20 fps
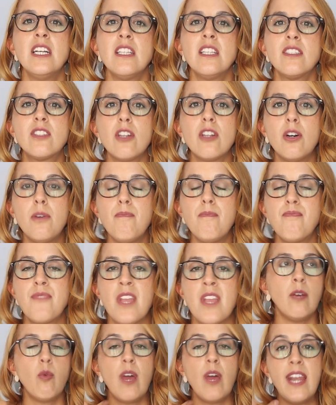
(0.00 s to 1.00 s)
So
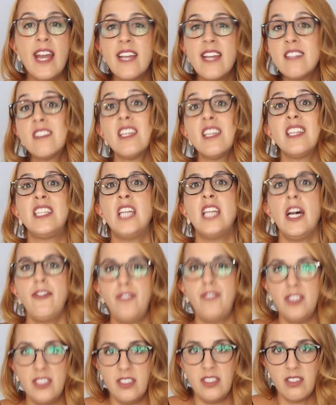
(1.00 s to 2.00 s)
when I say
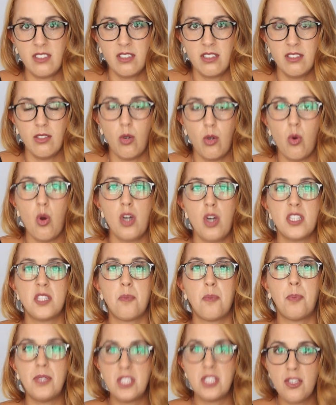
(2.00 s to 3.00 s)
definite or
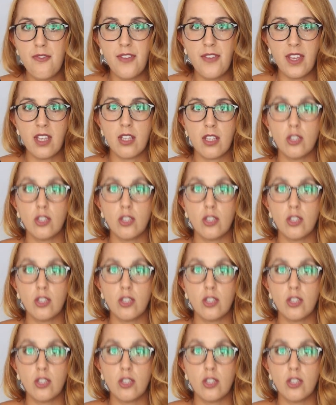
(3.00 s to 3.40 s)
specific,